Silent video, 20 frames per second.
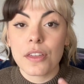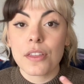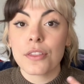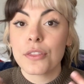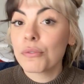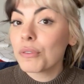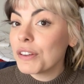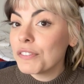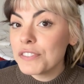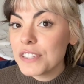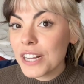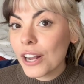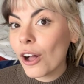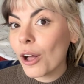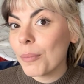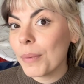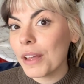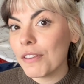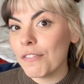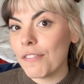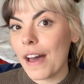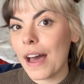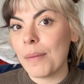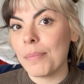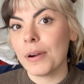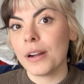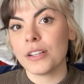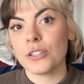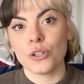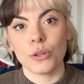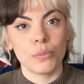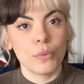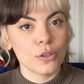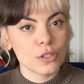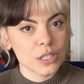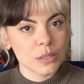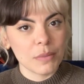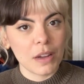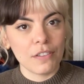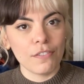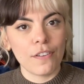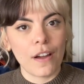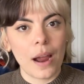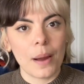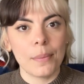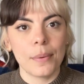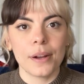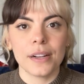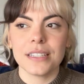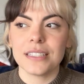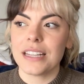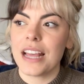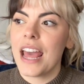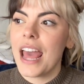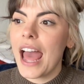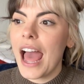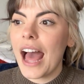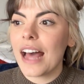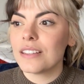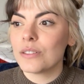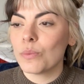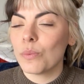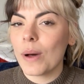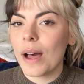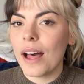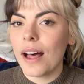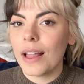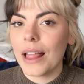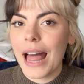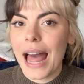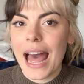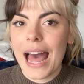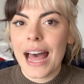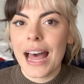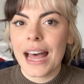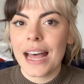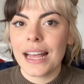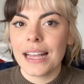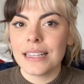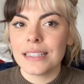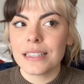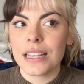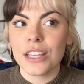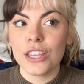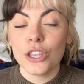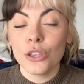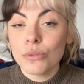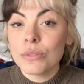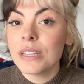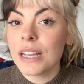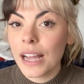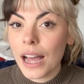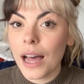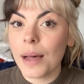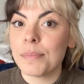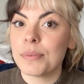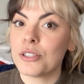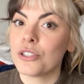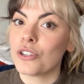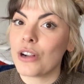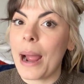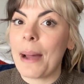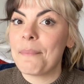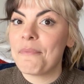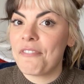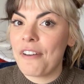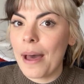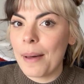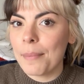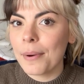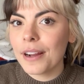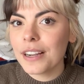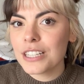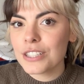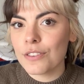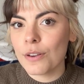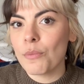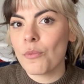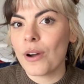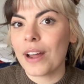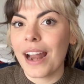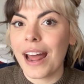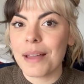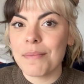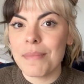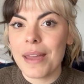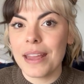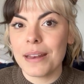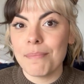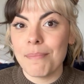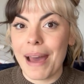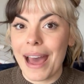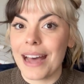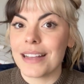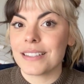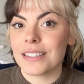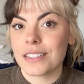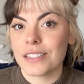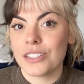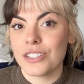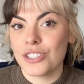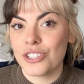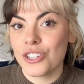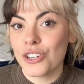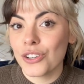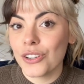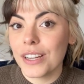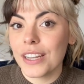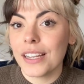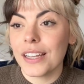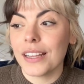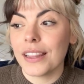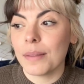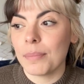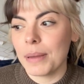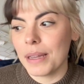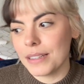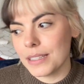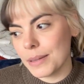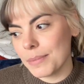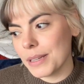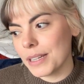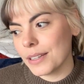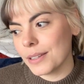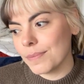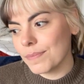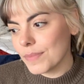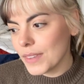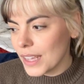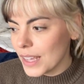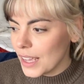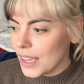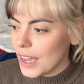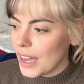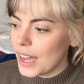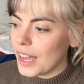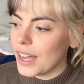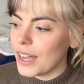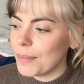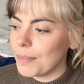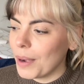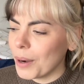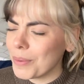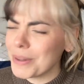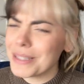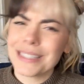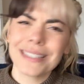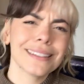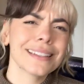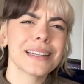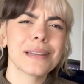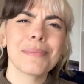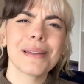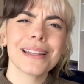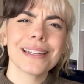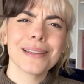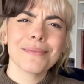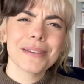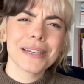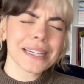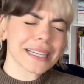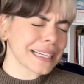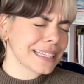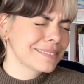thrifting all my fabrics, or most of my fabrics, as well as using up scrap fabrics from when I made masks during the pandemic. Are we still in a pandemic?